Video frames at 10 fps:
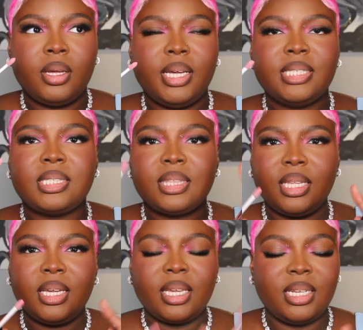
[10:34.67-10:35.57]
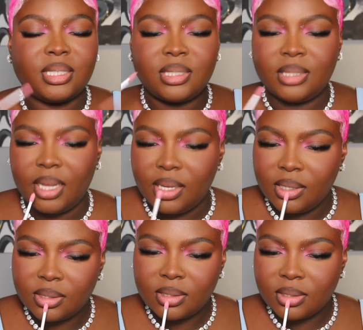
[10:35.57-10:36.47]
it's thick and it
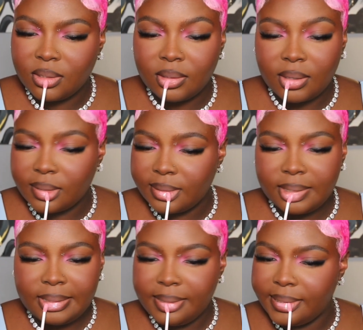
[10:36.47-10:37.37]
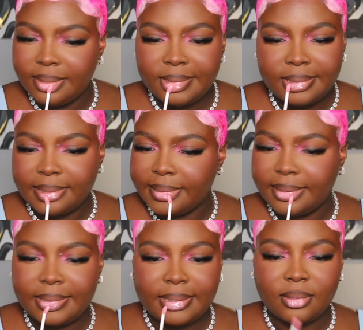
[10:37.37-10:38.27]
stays. It's glossy.
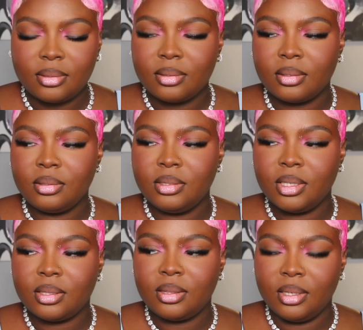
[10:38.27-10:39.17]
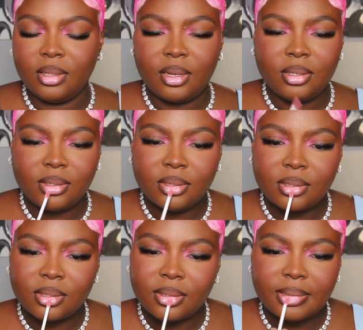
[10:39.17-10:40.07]
Can you see how thick that is?